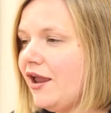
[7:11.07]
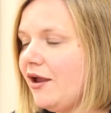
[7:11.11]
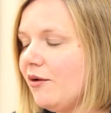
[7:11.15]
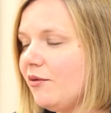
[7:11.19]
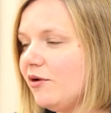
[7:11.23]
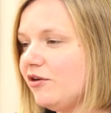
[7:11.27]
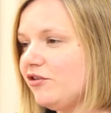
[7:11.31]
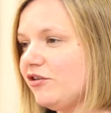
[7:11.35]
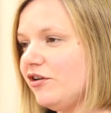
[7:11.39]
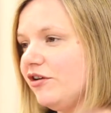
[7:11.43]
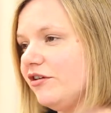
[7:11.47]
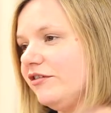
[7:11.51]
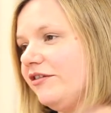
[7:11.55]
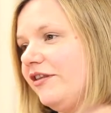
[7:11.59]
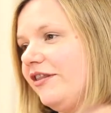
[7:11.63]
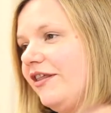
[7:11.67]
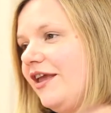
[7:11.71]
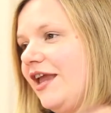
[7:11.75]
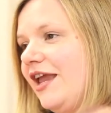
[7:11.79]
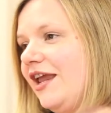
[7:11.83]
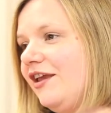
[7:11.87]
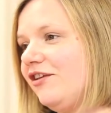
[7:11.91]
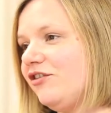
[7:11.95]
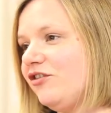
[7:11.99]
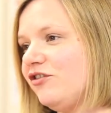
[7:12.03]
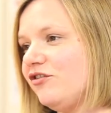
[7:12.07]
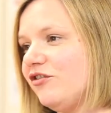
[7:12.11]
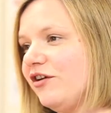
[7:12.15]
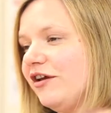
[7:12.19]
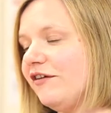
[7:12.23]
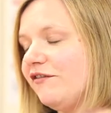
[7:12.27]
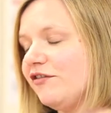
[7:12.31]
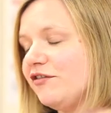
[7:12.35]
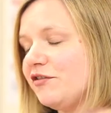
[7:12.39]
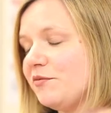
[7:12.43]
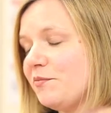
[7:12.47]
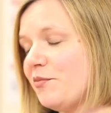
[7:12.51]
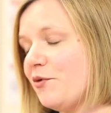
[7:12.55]
which looks at the history
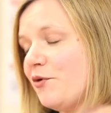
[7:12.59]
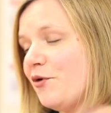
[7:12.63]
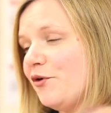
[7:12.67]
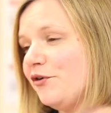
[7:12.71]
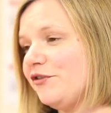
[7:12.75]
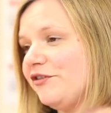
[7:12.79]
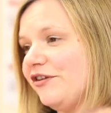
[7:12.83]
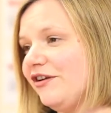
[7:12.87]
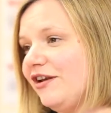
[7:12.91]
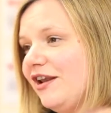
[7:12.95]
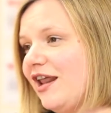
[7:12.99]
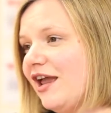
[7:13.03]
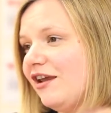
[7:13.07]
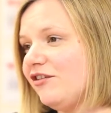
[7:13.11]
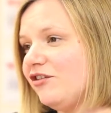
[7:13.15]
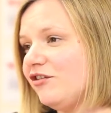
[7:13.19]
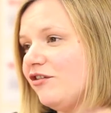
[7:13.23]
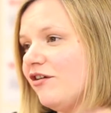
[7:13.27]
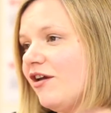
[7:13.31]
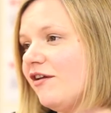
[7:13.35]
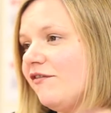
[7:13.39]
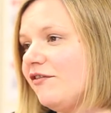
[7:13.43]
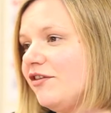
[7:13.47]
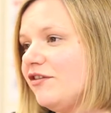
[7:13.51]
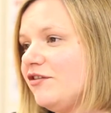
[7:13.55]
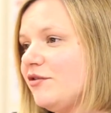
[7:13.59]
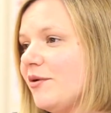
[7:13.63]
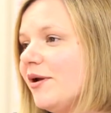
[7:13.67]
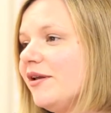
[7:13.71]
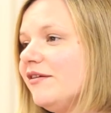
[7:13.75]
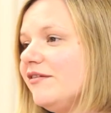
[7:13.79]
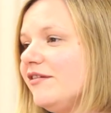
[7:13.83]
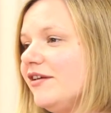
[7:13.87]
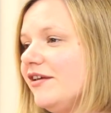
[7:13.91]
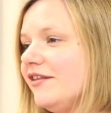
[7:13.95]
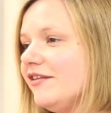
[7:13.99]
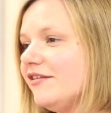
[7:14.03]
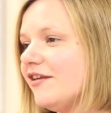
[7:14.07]
of sport and leisure over the
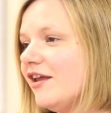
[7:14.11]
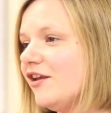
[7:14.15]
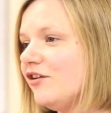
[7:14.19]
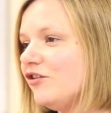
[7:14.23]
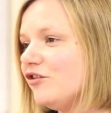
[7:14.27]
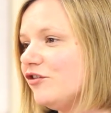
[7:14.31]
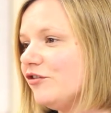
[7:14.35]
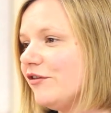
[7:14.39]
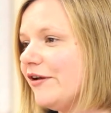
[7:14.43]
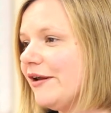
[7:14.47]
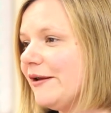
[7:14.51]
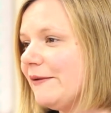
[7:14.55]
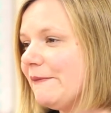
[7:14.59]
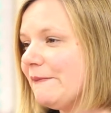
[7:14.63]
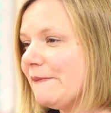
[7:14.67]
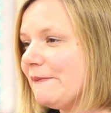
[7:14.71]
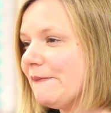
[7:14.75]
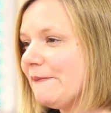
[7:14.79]
20th century.